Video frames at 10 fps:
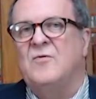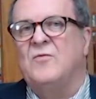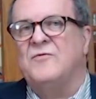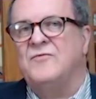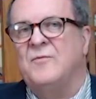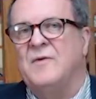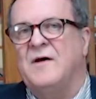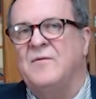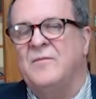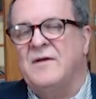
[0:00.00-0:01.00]
with some
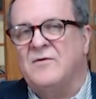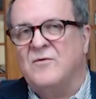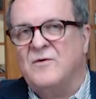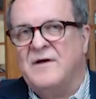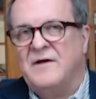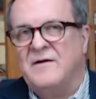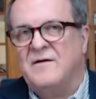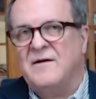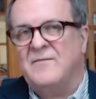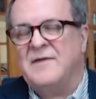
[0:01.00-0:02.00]
non-medical care
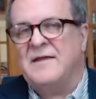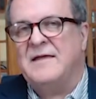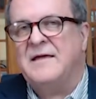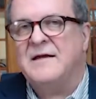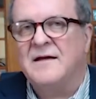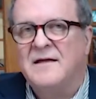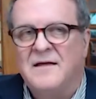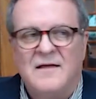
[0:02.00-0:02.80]
coming in.